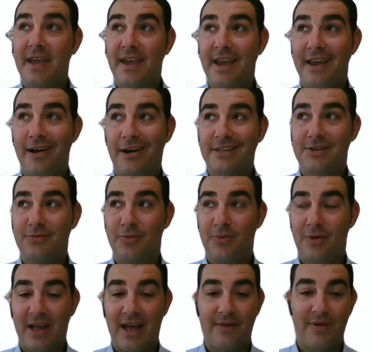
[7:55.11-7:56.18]
It also
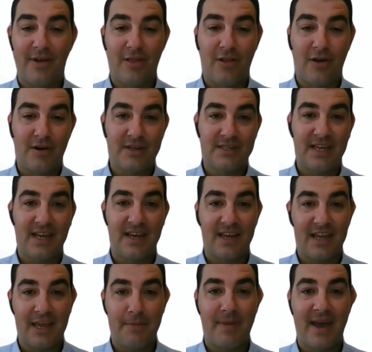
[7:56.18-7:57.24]
will have a
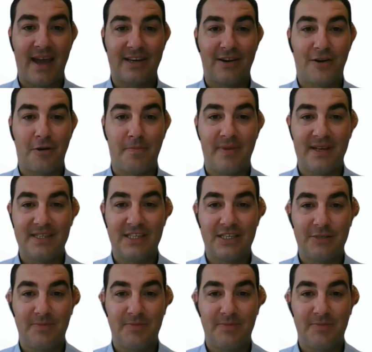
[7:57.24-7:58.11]
long-standing impact on our business